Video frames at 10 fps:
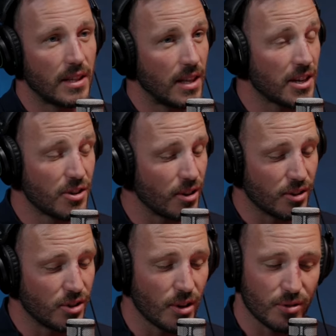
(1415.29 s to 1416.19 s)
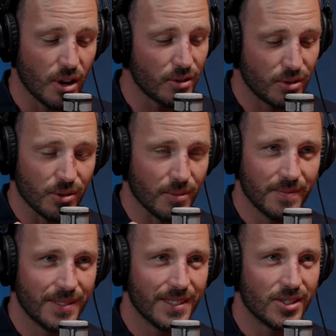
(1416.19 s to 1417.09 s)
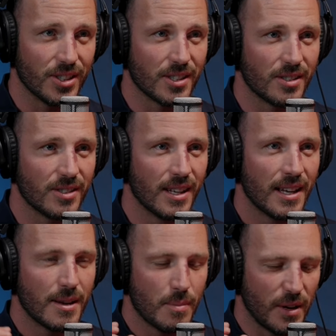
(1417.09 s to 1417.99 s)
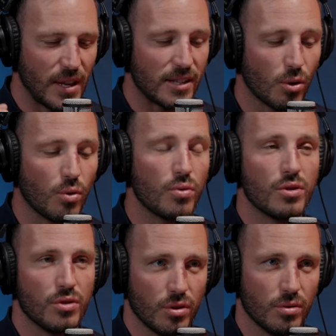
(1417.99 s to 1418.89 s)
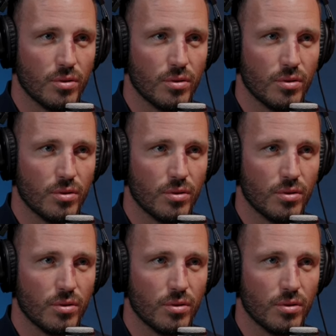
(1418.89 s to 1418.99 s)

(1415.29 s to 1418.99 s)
They, they're good. Don't not do them. Just, yeah. But if that's all you do,